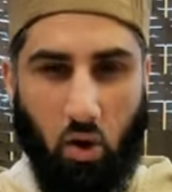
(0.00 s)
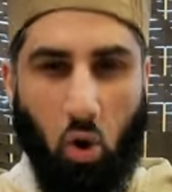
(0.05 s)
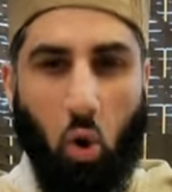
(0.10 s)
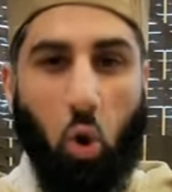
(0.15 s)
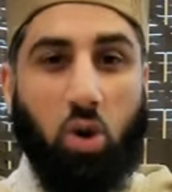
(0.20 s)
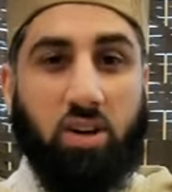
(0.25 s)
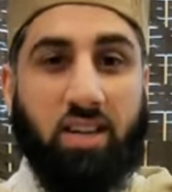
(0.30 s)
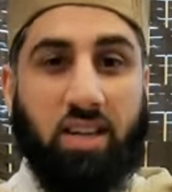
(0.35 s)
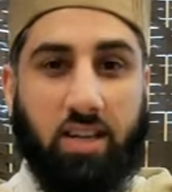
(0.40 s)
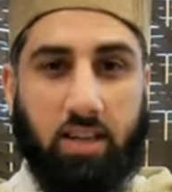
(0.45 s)

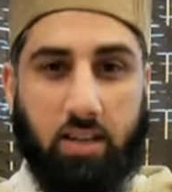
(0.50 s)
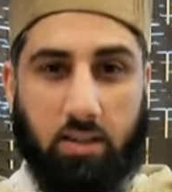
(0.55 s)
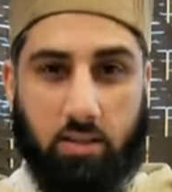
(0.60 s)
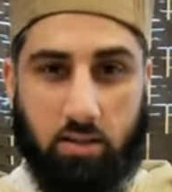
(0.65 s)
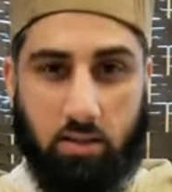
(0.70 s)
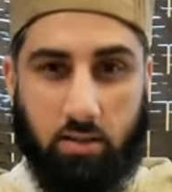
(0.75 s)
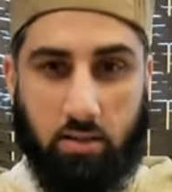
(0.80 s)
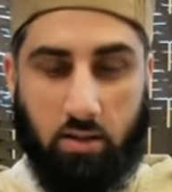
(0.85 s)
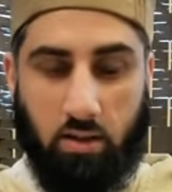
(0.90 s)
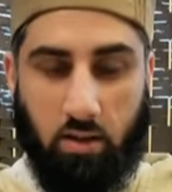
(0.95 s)

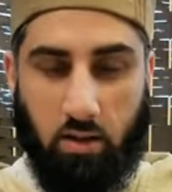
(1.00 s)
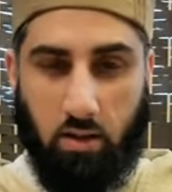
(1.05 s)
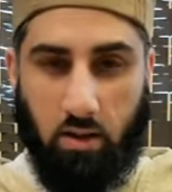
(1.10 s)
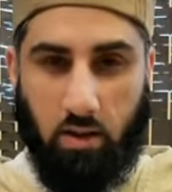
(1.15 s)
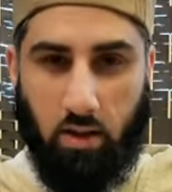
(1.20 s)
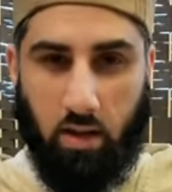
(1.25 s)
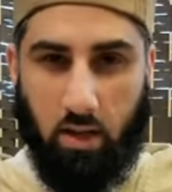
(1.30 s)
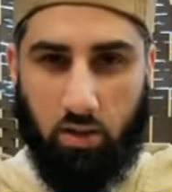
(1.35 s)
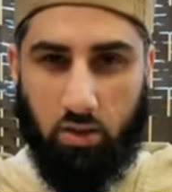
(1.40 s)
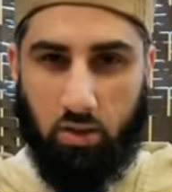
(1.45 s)
haughtiness,
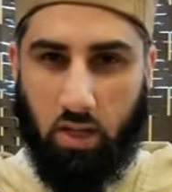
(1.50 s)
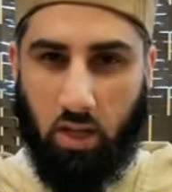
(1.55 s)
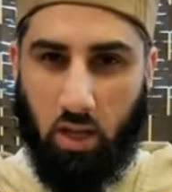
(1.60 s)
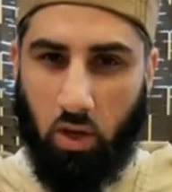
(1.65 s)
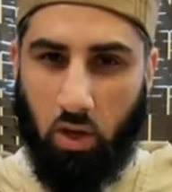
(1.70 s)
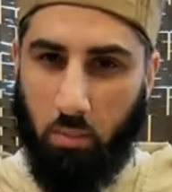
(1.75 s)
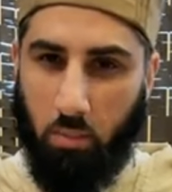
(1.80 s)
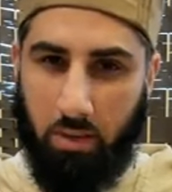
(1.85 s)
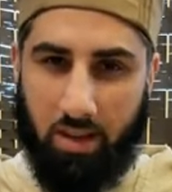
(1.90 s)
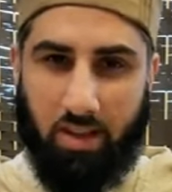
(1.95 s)
and just think
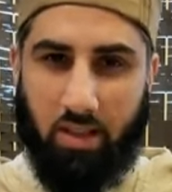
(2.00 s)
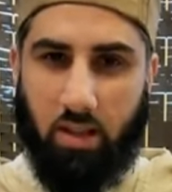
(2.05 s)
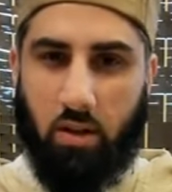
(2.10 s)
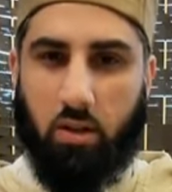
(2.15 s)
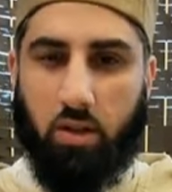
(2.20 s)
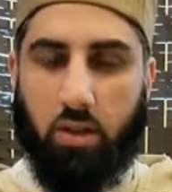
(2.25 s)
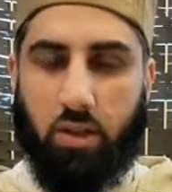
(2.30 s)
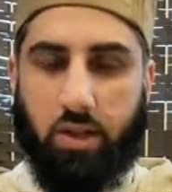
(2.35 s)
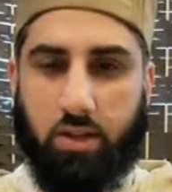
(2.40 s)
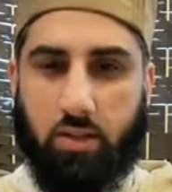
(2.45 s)
you're better than
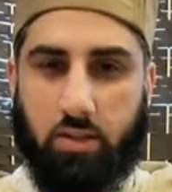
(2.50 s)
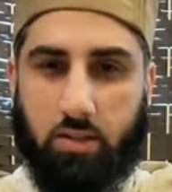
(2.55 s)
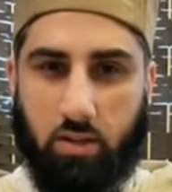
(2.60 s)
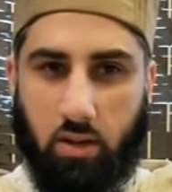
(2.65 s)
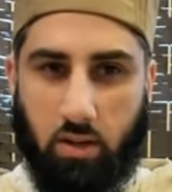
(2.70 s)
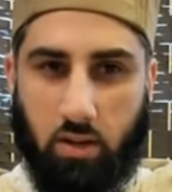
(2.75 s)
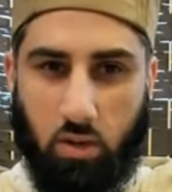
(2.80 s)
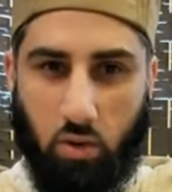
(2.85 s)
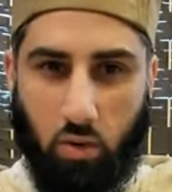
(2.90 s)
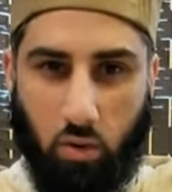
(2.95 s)
others
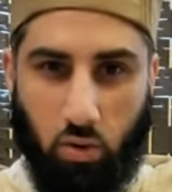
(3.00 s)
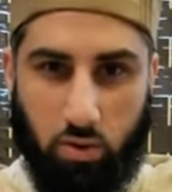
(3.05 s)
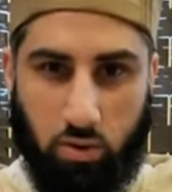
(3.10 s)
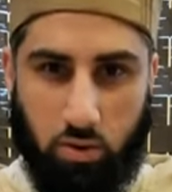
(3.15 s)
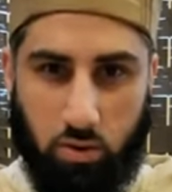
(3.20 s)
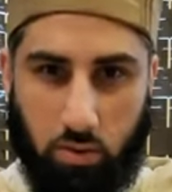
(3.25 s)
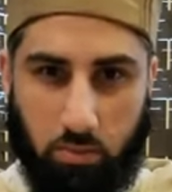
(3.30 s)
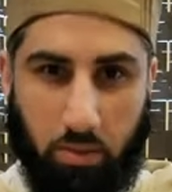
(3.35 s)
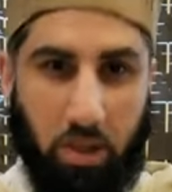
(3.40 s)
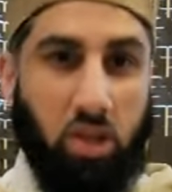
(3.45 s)
and you're
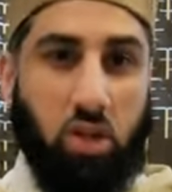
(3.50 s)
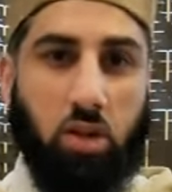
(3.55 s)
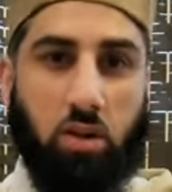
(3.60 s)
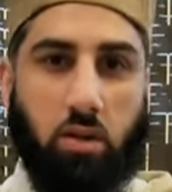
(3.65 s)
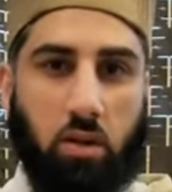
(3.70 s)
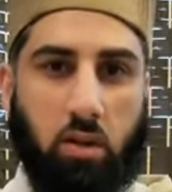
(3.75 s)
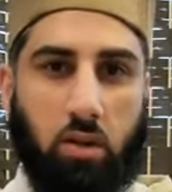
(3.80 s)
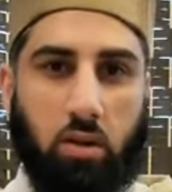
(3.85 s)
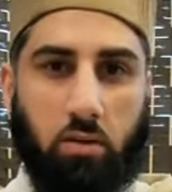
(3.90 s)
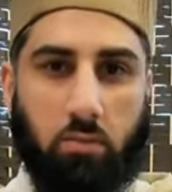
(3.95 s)

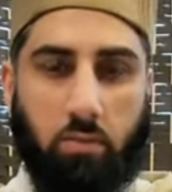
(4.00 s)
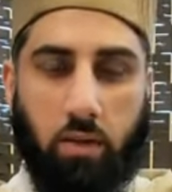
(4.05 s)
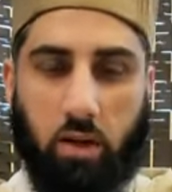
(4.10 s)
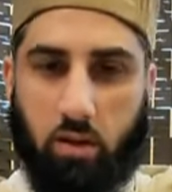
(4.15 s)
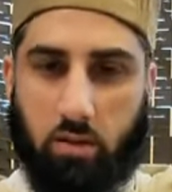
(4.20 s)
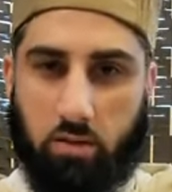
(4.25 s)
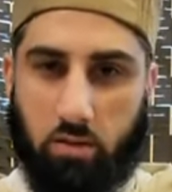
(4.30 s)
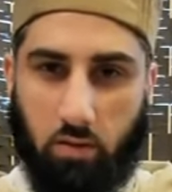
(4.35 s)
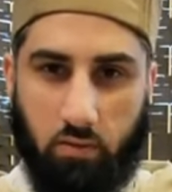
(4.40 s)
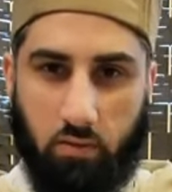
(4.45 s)
special
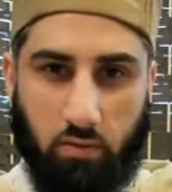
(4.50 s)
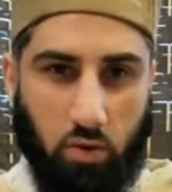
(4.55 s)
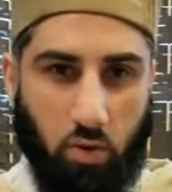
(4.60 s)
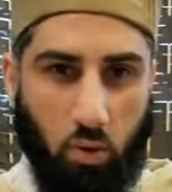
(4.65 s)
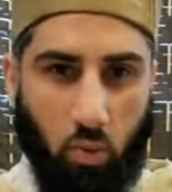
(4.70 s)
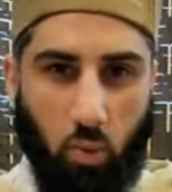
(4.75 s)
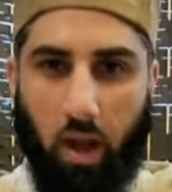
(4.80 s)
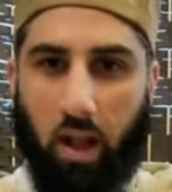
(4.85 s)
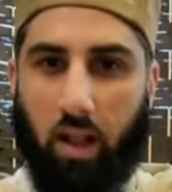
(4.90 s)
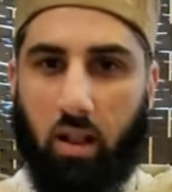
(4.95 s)
because of
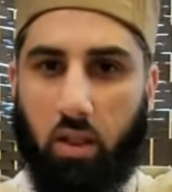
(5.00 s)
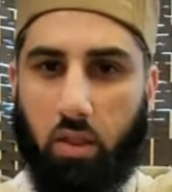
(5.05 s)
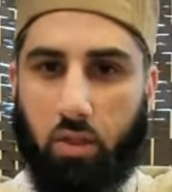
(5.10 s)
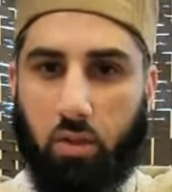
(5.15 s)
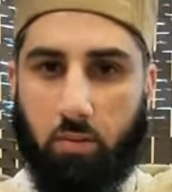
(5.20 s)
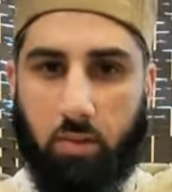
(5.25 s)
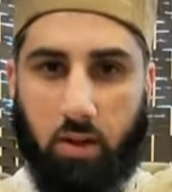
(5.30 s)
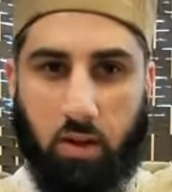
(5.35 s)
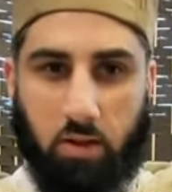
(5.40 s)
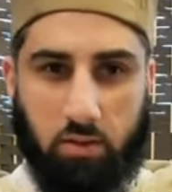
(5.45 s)
your wealth
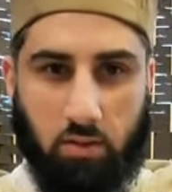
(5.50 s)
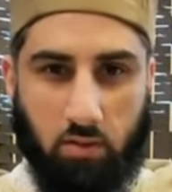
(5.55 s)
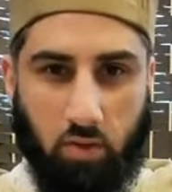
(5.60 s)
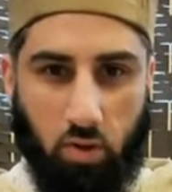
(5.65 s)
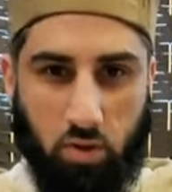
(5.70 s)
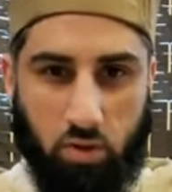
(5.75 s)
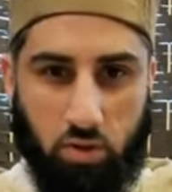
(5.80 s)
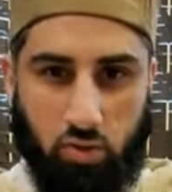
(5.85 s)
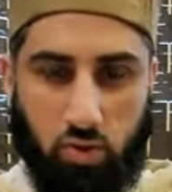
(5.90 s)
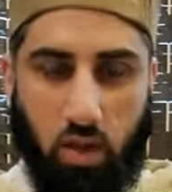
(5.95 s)
or because of
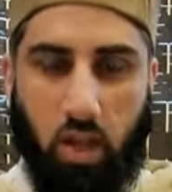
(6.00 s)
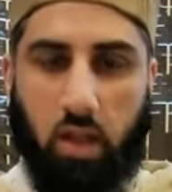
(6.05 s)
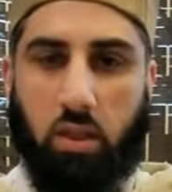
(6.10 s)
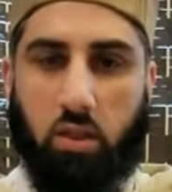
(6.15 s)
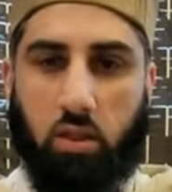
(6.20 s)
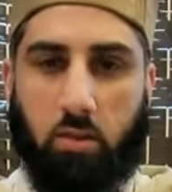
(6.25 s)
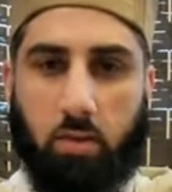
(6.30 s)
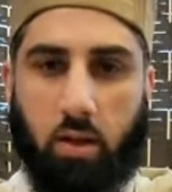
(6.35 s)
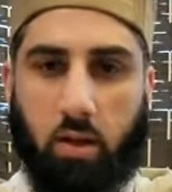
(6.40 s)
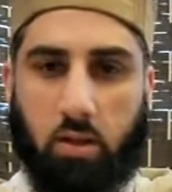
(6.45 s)
your strength
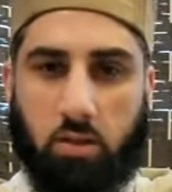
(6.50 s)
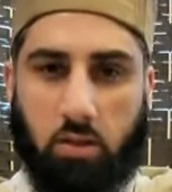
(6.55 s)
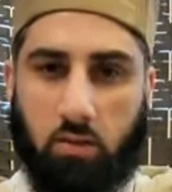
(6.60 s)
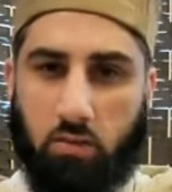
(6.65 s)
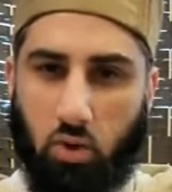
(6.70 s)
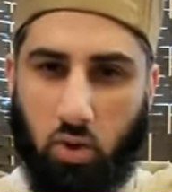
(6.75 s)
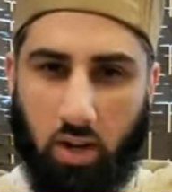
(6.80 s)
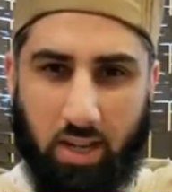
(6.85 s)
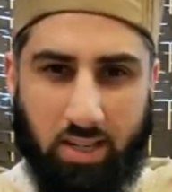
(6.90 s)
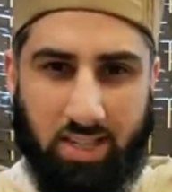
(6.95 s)
or because of
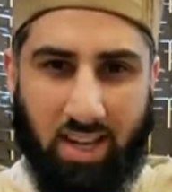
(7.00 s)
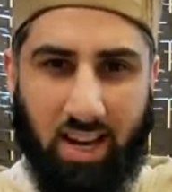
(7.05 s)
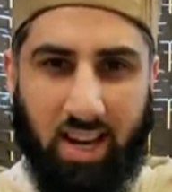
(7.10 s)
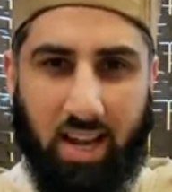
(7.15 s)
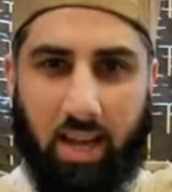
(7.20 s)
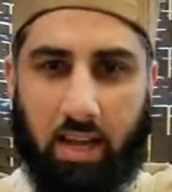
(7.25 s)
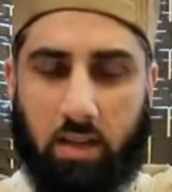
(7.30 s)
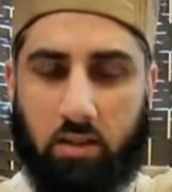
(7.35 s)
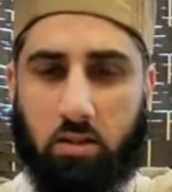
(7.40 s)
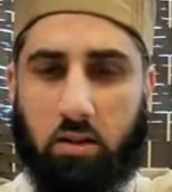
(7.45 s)
your
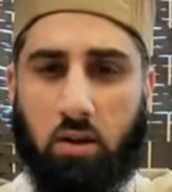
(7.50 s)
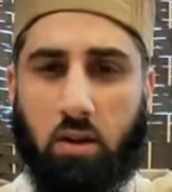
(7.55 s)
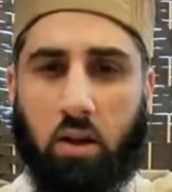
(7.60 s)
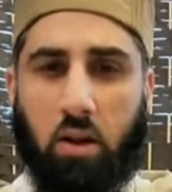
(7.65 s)
intellect